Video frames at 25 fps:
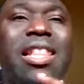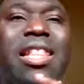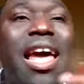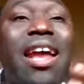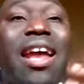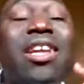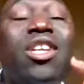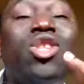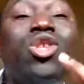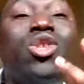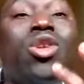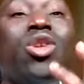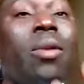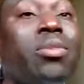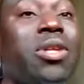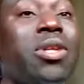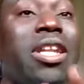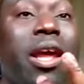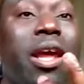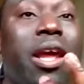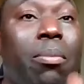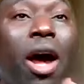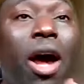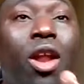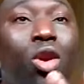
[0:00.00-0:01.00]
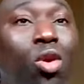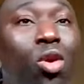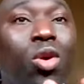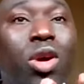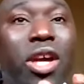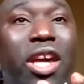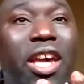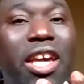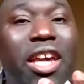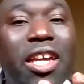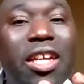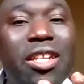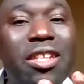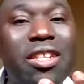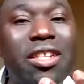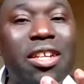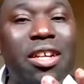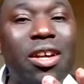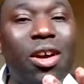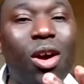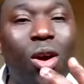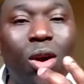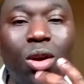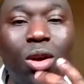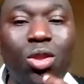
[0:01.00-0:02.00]
There is something about looking
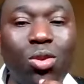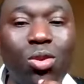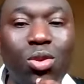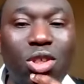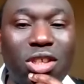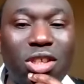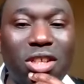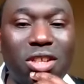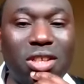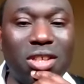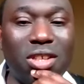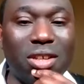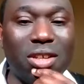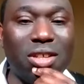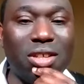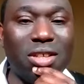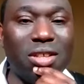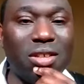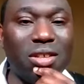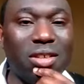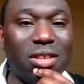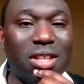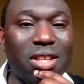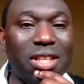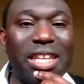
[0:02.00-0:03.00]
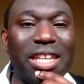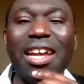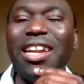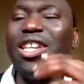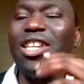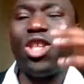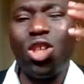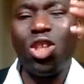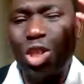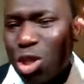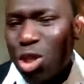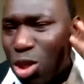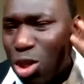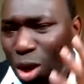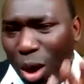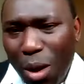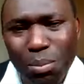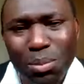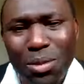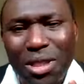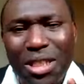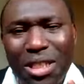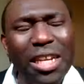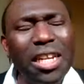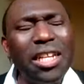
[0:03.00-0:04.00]
unto Jesus. There is
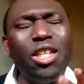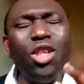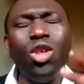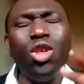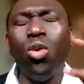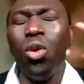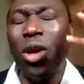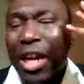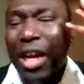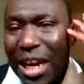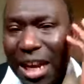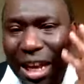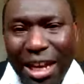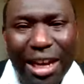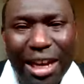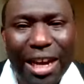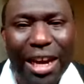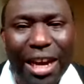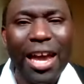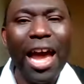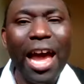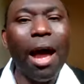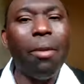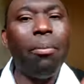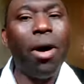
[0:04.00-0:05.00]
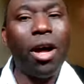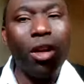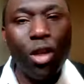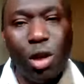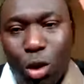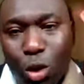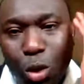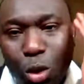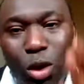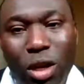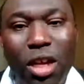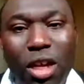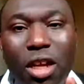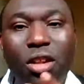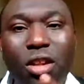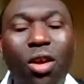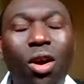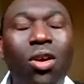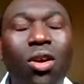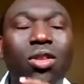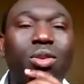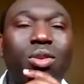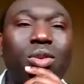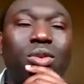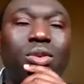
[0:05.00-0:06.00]
something unique about looking
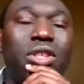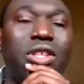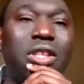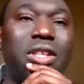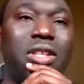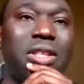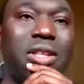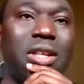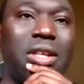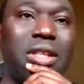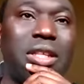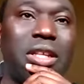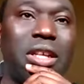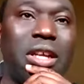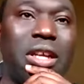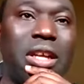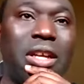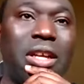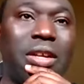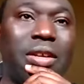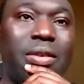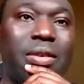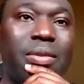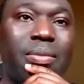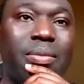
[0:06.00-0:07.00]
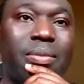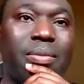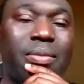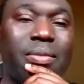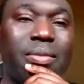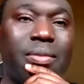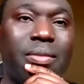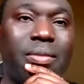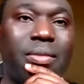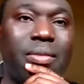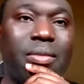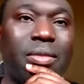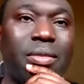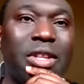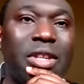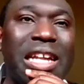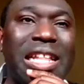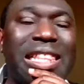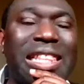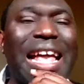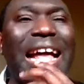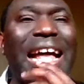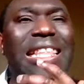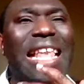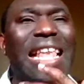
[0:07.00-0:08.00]
unto Jesus
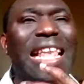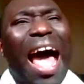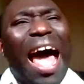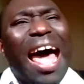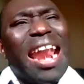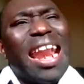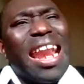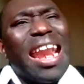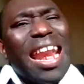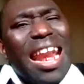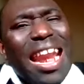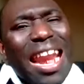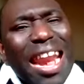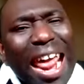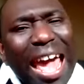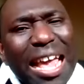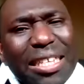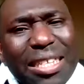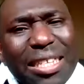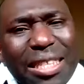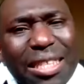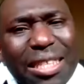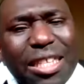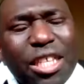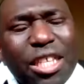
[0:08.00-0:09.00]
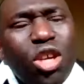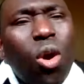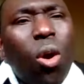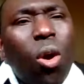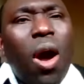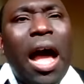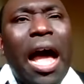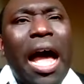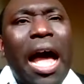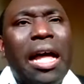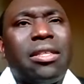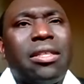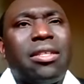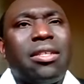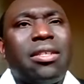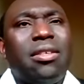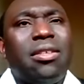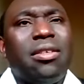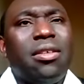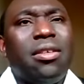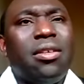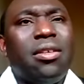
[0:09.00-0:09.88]
that arrests your heart.